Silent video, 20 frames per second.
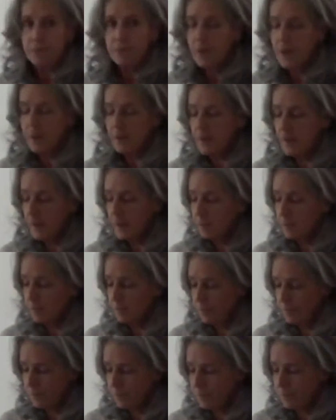Nothing.
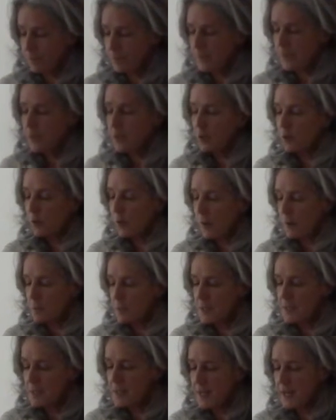He dropped
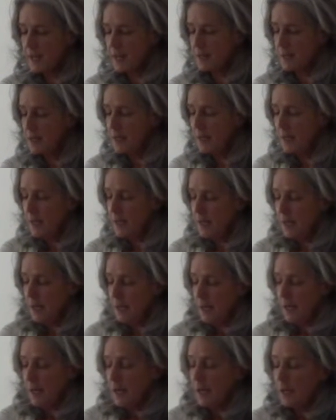his head
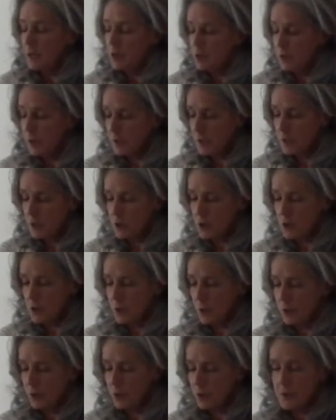and shrugged his
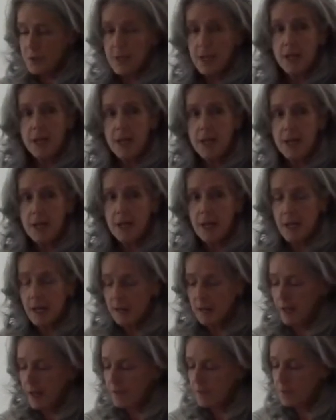shoulders and
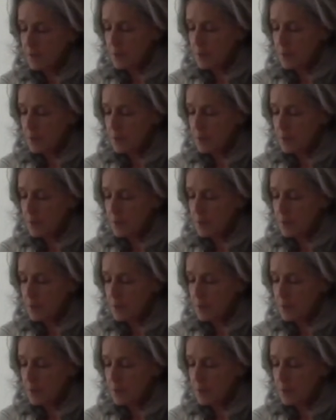left.